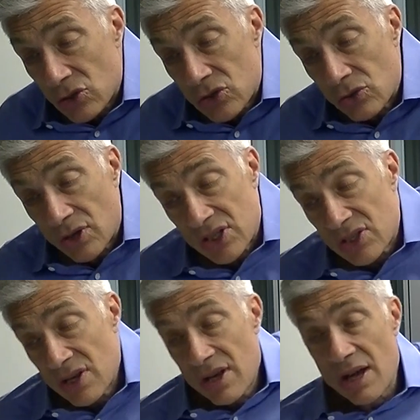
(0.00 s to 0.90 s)

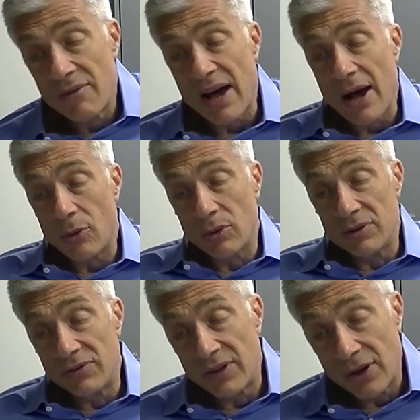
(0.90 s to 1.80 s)
source of outward
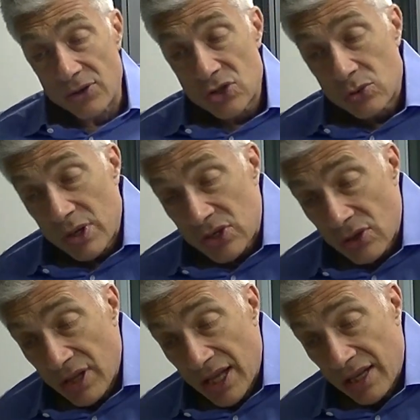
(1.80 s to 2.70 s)
flows.
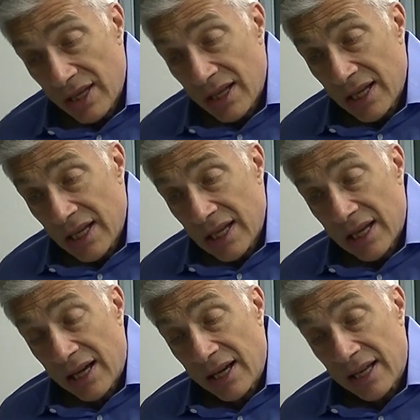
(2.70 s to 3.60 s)
Switzerland
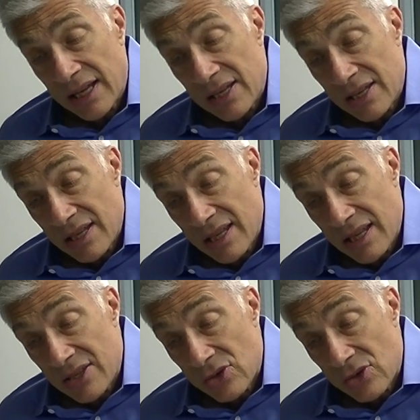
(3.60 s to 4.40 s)
is